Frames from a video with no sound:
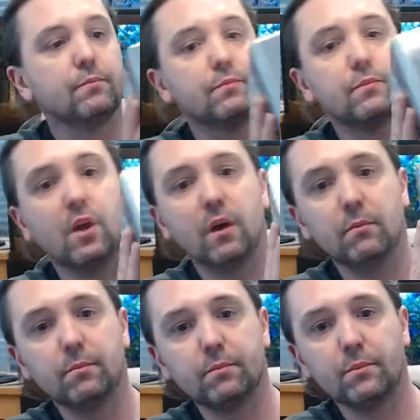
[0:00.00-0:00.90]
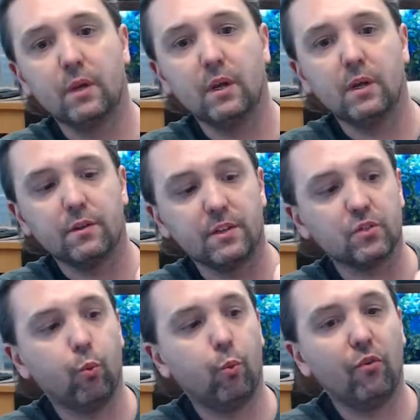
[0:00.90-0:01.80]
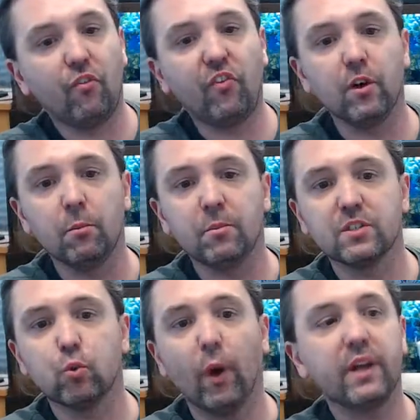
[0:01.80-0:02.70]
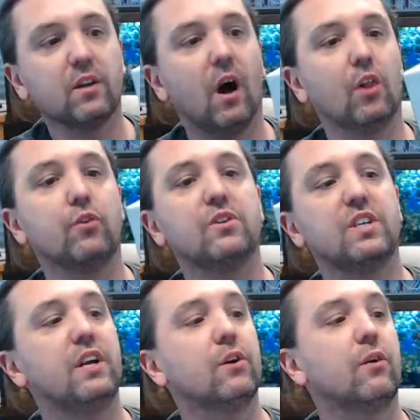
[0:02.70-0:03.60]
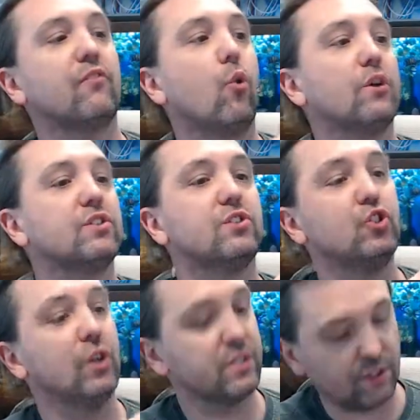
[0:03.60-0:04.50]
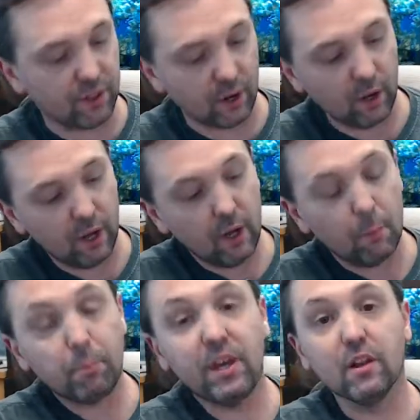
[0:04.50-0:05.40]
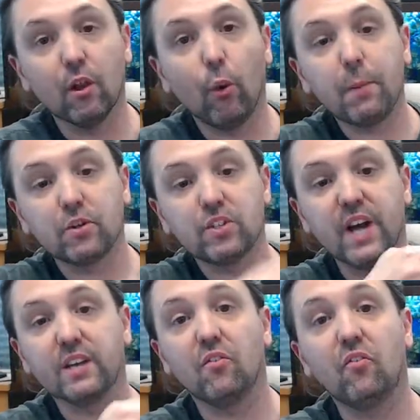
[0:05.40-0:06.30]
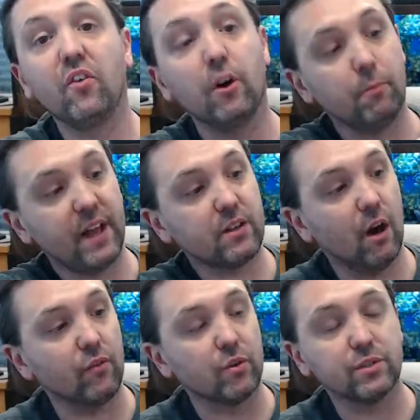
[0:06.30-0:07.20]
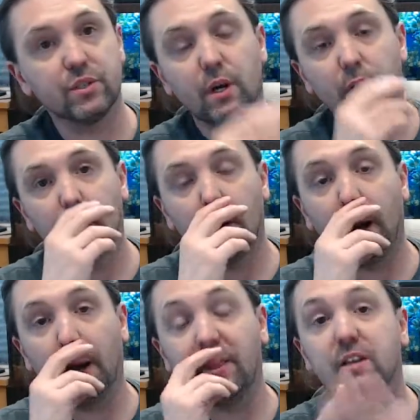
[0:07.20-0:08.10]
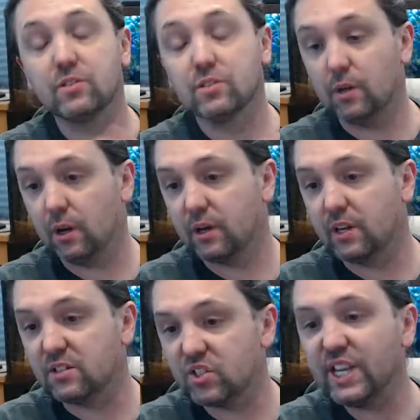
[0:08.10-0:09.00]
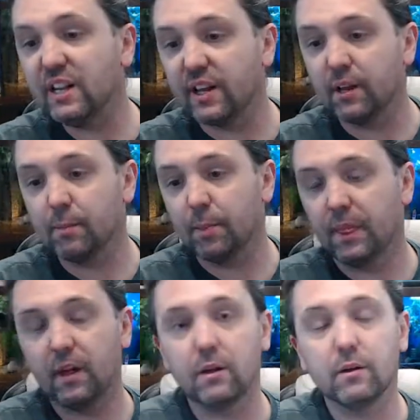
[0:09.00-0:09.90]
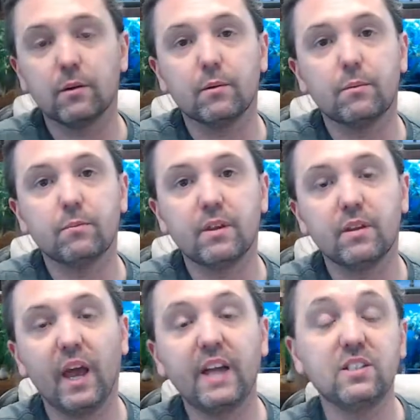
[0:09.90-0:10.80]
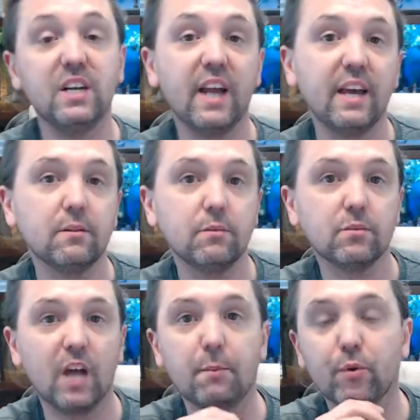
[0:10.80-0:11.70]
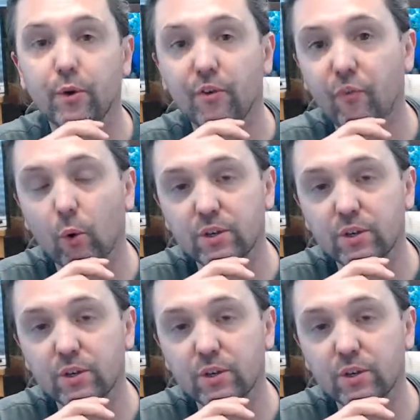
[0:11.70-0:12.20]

Okay. This film, this white color you see here, of course, is just the peel away protective film that covers uh, that is uh, concealing the 188 Type 304